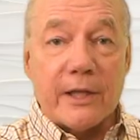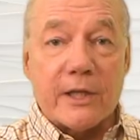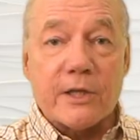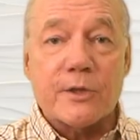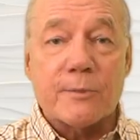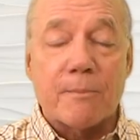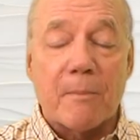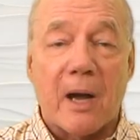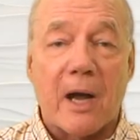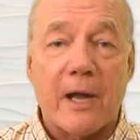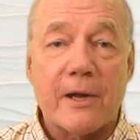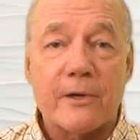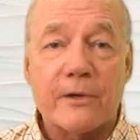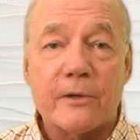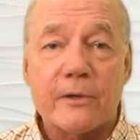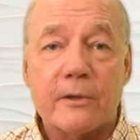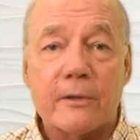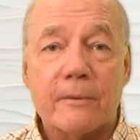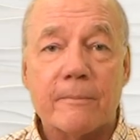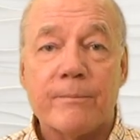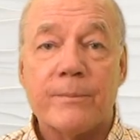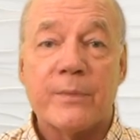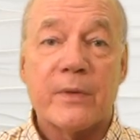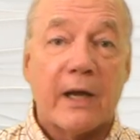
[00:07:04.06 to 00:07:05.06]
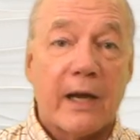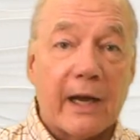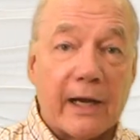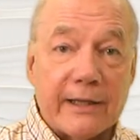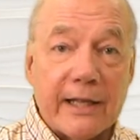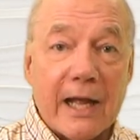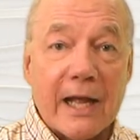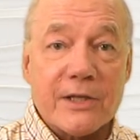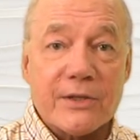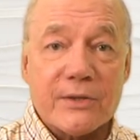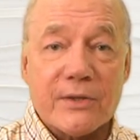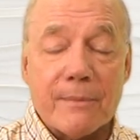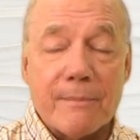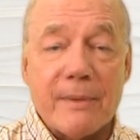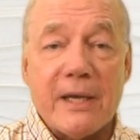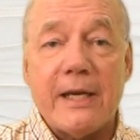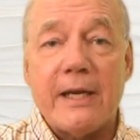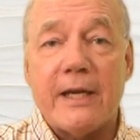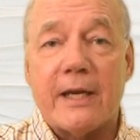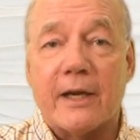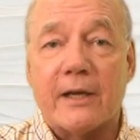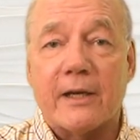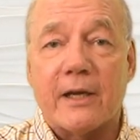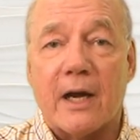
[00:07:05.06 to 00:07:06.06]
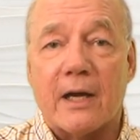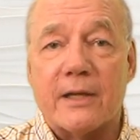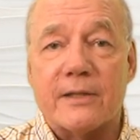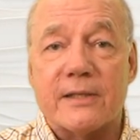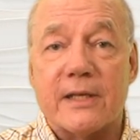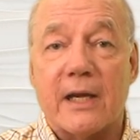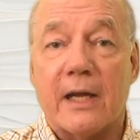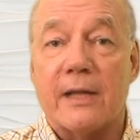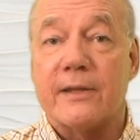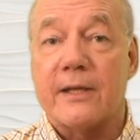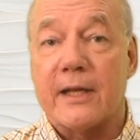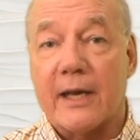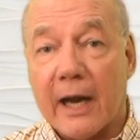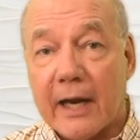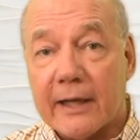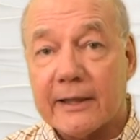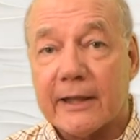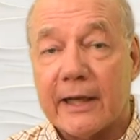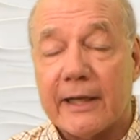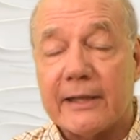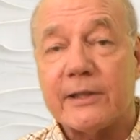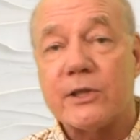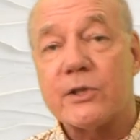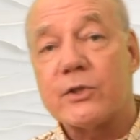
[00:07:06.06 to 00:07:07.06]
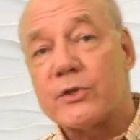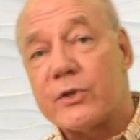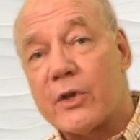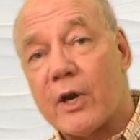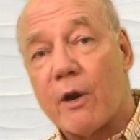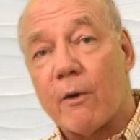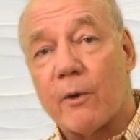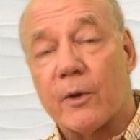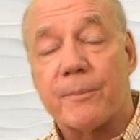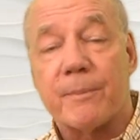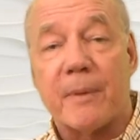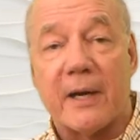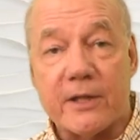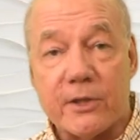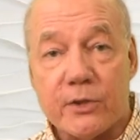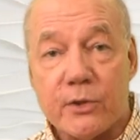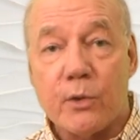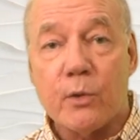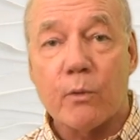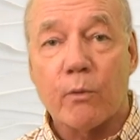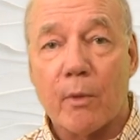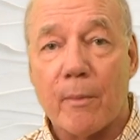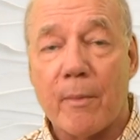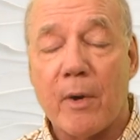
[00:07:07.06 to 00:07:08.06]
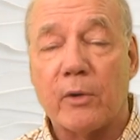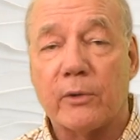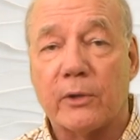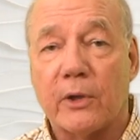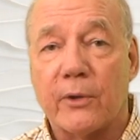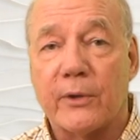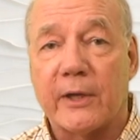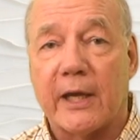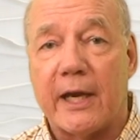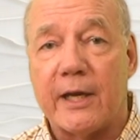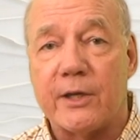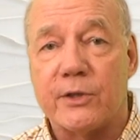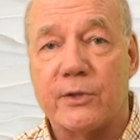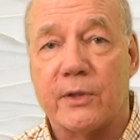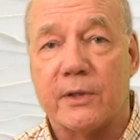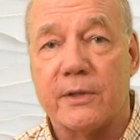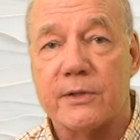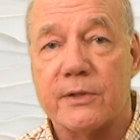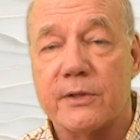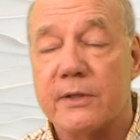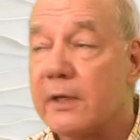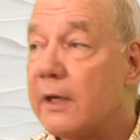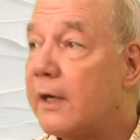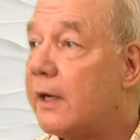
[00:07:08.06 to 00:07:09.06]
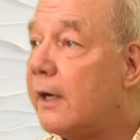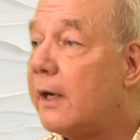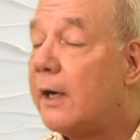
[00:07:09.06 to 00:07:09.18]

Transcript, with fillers: this monitor, and that's the media content that I'd like to share with my two remote locations.